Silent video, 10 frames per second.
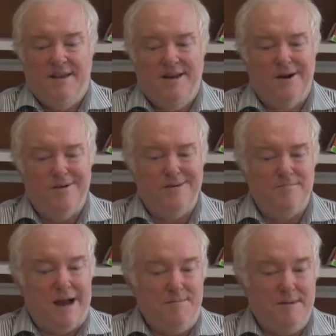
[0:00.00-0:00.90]
You know,
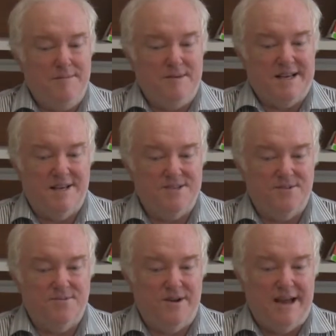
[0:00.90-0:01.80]
it might be because
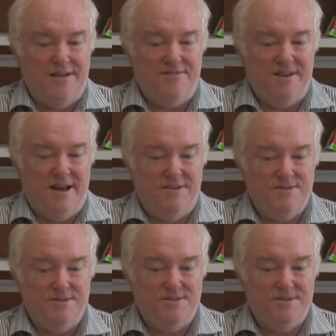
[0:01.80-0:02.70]
of the way I
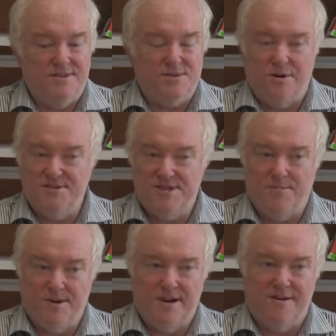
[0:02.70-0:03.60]
found
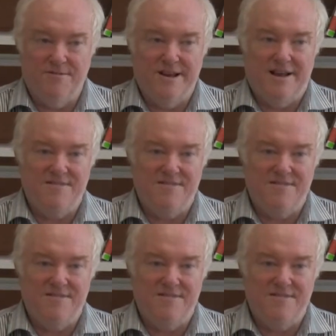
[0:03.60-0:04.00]
12-step recovery.